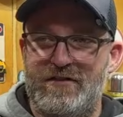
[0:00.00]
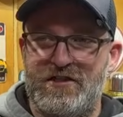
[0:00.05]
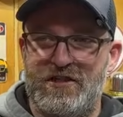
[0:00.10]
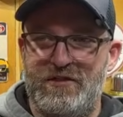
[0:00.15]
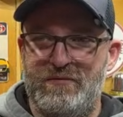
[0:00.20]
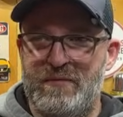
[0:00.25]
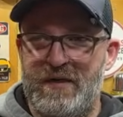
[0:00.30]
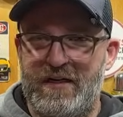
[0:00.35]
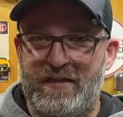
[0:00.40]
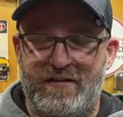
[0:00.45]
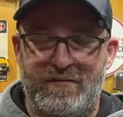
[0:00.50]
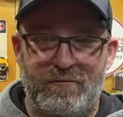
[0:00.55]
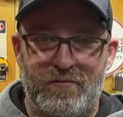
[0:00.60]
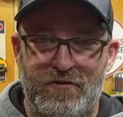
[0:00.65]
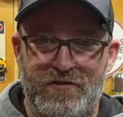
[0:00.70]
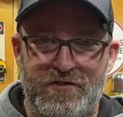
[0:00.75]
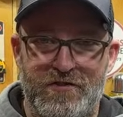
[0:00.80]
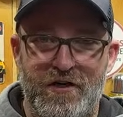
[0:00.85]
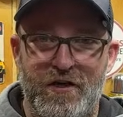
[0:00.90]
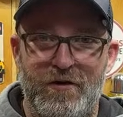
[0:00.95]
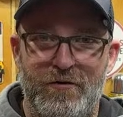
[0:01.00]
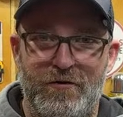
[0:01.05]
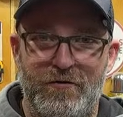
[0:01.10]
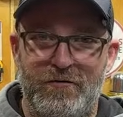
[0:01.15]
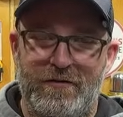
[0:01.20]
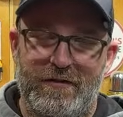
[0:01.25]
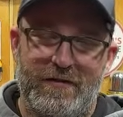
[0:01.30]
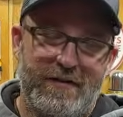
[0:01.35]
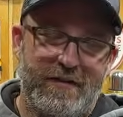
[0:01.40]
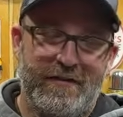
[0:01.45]
And she makes
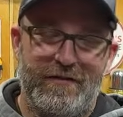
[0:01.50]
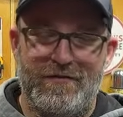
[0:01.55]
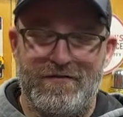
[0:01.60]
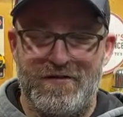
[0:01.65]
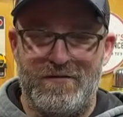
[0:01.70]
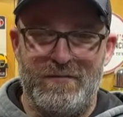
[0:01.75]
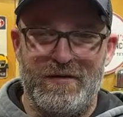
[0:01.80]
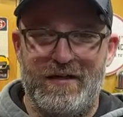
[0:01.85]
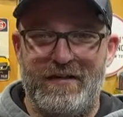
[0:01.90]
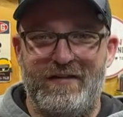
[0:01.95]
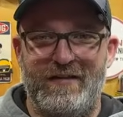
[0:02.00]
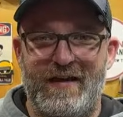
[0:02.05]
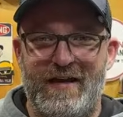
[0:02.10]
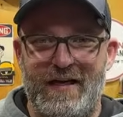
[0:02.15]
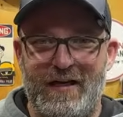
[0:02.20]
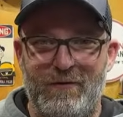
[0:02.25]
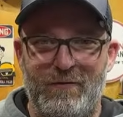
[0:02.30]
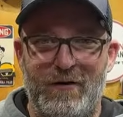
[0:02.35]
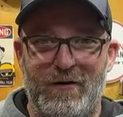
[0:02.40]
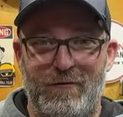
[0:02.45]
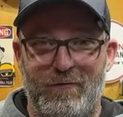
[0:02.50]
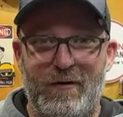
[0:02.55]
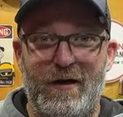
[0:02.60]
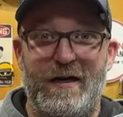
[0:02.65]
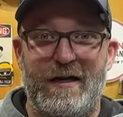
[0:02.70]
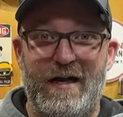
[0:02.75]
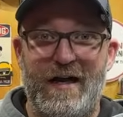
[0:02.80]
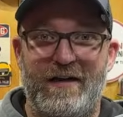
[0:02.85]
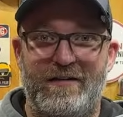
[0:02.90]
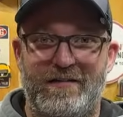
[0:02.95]
Bergeau, and then there's a big thing where
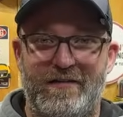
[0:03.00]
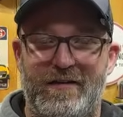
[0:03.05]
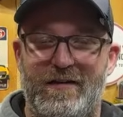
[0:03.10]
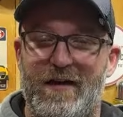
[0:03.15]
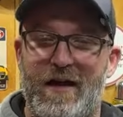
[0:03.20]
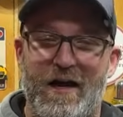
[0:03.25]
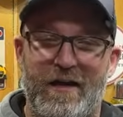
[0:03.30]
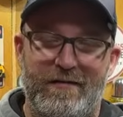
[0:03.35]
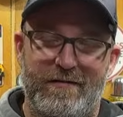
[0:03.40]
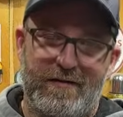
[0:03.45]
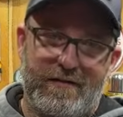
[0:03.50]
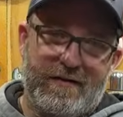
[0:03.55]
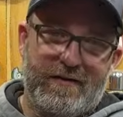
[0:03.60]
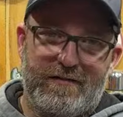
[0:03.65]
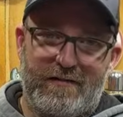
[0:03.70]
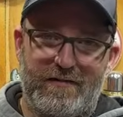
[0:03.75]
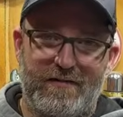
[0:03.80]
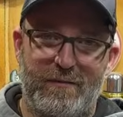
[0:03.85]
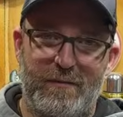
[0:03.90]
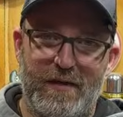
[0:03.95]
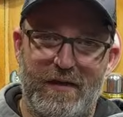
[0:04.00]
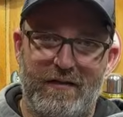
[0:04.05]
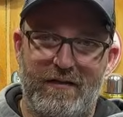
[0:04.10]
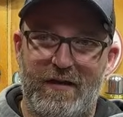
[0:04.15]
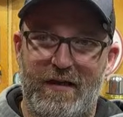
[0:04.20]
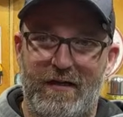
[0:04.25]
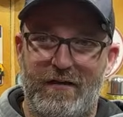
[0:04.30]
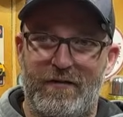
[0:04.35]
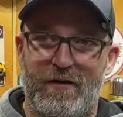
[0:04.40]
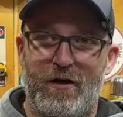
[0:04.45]
Ray actually likes it because it's a big
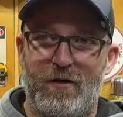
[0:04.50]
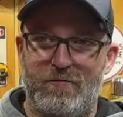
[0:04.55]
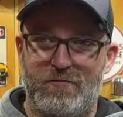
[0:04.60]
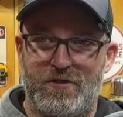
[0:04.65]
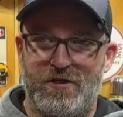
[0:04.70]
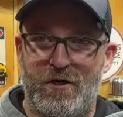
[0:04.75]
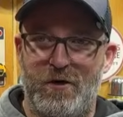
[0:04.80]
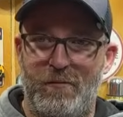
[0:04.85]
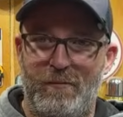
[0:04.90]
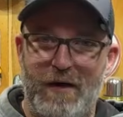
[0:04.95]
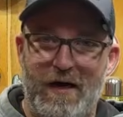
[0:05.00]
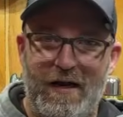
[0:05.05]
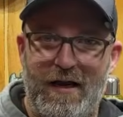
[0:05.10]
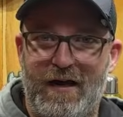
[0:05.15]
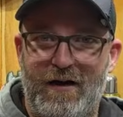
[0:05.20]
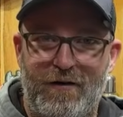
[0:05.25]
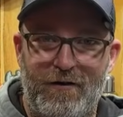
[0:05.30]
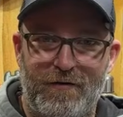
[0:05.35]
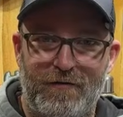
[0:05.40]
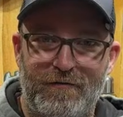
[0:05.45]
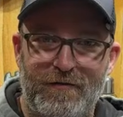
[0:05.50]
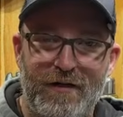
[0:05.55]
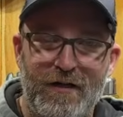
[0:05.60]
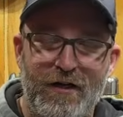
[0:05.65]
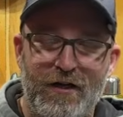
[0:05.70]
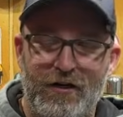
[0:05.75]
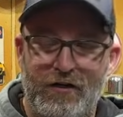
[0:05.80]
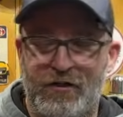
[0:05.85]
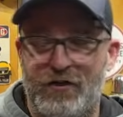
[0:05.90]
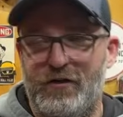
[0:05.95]
thing on the whole show about how her
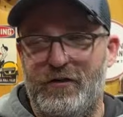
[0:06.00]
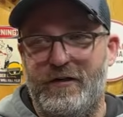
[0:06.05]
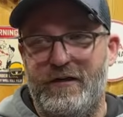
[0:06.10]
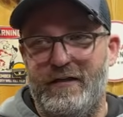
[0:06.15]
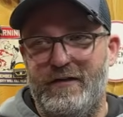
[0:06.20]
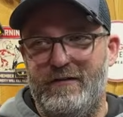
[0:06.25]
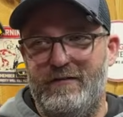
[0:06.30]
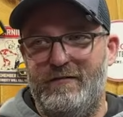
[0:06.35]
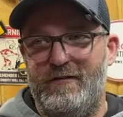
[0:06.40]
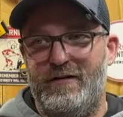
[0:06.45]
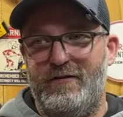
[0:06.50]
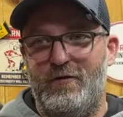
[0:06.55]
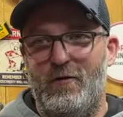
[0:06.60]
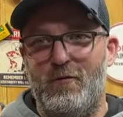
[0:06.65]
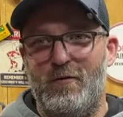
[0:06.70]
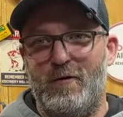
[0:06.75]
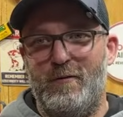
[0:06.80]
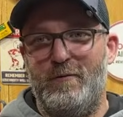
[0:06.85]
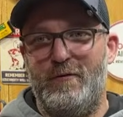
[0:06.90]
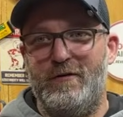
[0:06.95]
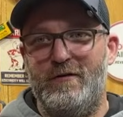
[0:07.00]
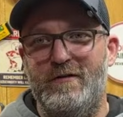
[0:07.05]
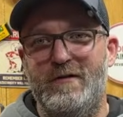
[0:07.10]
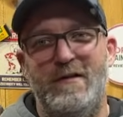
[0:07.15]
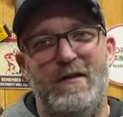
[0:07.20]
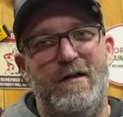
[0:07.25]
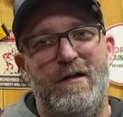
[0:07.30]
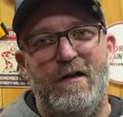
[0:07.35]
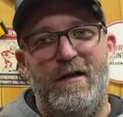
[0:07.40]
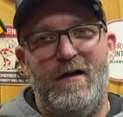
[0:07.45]
cooking is horrible.
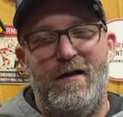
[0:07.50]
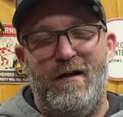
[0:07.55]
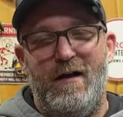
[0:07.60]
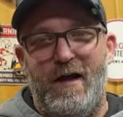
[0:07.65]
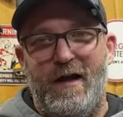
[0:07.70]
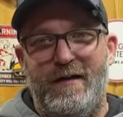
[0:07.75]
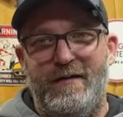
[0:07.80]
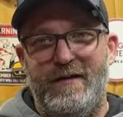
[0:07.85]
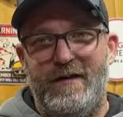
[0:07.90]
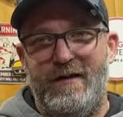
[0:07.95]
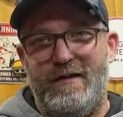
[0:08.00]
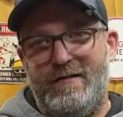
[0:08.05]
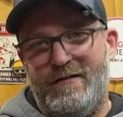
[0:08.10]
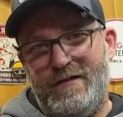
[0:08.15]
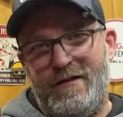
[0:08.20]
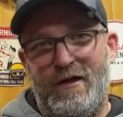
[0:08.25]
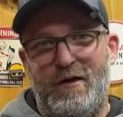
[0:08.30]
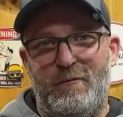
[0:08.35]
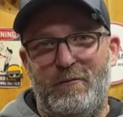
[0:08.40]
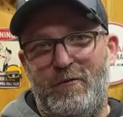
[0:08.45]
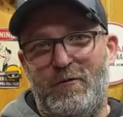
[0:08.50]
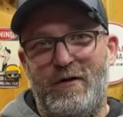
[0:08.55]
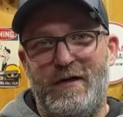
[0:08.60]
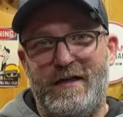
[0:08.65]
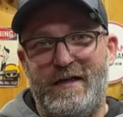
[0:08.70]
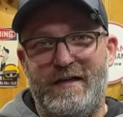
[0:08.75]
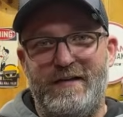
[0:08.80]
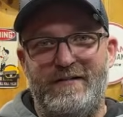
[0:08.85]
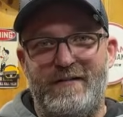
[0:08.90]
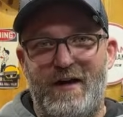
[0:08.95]
And then, Marie
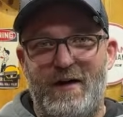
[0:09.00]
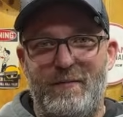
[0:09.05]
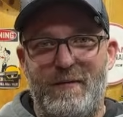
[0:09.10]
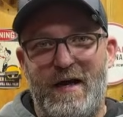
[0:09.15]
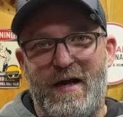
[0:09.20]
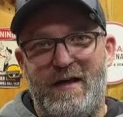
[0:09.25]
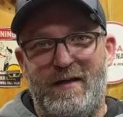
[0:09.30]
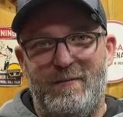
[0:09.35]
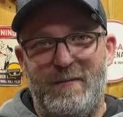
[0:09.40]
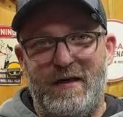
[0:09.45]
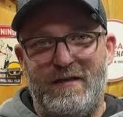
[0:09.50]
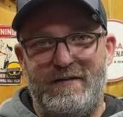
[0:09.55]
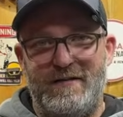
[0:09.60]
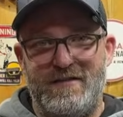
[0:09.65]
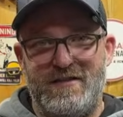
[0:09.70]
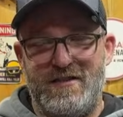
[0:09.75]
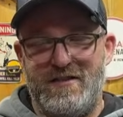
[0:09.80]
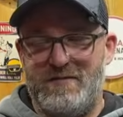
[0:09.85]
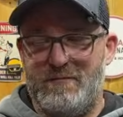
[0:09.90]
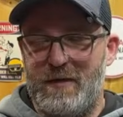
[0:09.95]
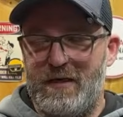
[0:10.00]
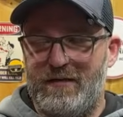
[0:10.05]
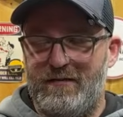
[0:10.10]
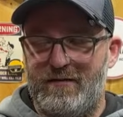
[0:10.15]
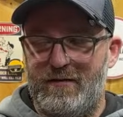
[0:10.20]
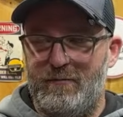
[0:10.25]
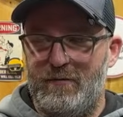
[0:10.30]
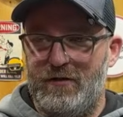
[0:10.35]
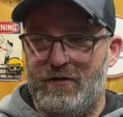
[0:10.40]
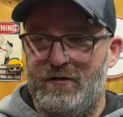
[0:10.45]
gets all mad about that she's made
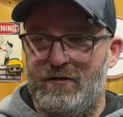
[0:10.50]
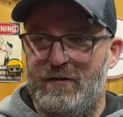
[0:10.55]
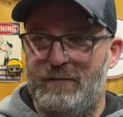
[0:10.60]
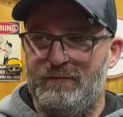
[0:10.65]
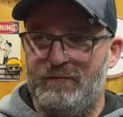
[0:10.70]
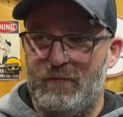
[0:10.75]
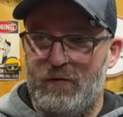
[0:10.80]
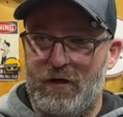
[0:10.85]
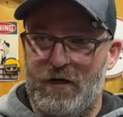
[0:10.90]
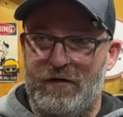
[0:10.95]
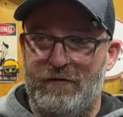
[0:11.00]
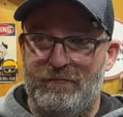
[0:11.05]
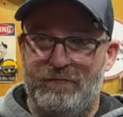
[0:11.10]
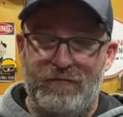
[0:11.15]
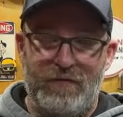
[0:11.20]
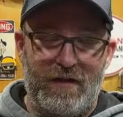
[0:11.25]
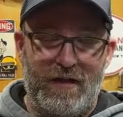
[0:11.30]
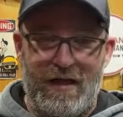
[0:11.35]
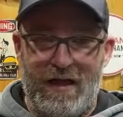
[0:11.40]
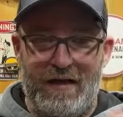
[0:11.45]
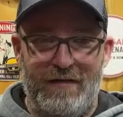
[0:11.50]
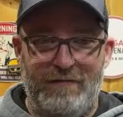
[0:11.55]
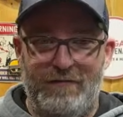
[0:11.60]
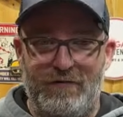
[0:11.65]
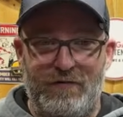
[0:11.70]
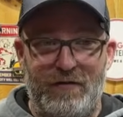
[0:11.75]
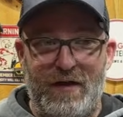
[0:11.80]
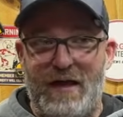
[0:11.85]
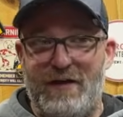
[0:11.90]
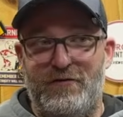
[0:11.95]
something good. Well,
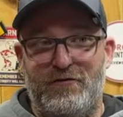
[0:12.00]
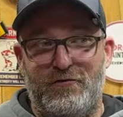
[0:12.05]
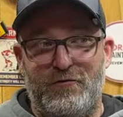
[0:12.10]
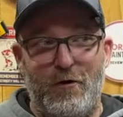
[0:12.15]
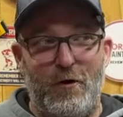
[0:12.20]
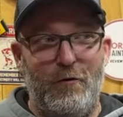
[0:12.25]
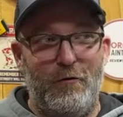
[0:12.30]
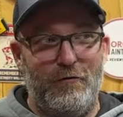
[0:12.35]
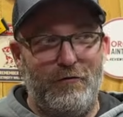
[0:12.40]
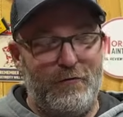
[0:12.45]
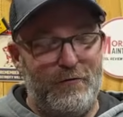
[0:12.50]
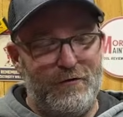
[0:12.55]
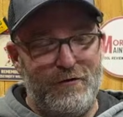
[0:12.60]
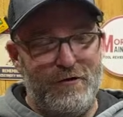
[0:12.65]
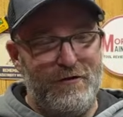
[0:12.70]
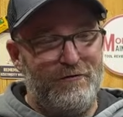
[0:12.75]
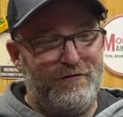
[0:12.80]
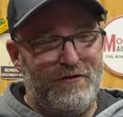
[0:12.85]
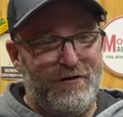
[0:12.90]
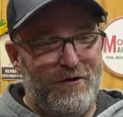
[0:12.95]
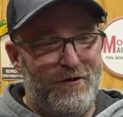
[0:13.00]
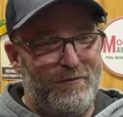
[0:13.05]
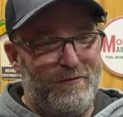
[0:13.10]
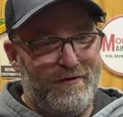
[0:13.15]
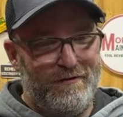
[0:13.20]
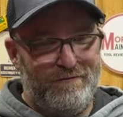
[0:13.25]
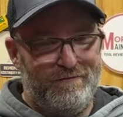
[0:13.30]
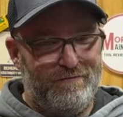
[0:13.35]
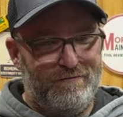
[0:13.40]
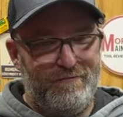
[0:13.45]
I was scrolling through YouTube
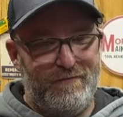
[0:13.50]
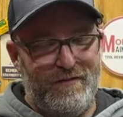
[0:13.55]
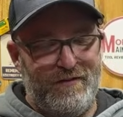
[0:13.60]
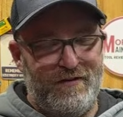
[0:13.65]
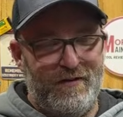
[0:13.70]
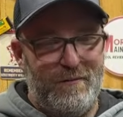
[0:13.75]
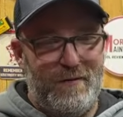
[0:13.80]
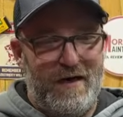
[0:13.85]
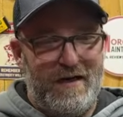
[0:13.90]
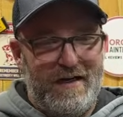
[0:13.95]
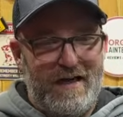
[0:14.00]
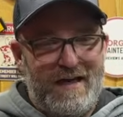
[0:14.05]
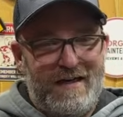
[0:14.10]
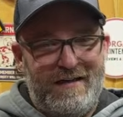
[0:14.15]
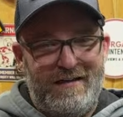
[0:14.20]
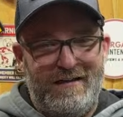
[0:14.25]
and somebody